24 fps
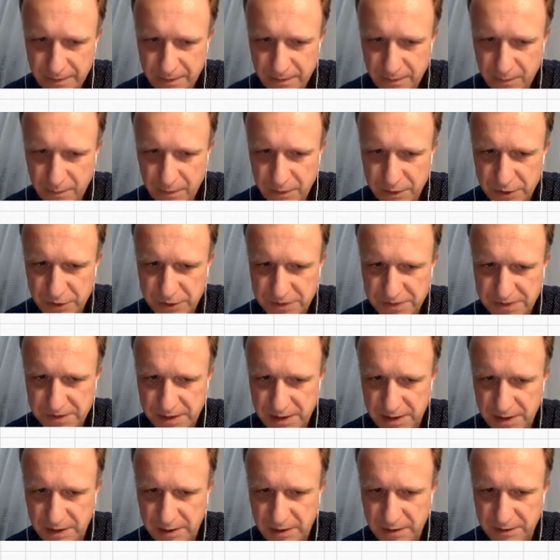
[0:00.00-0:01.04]
which is
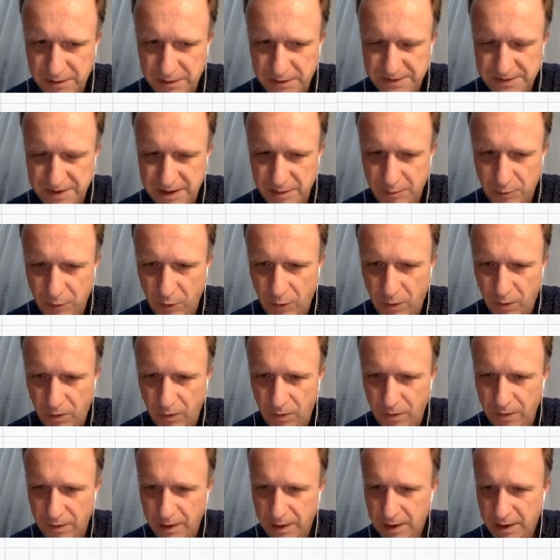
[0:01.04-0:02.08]
here, the same law,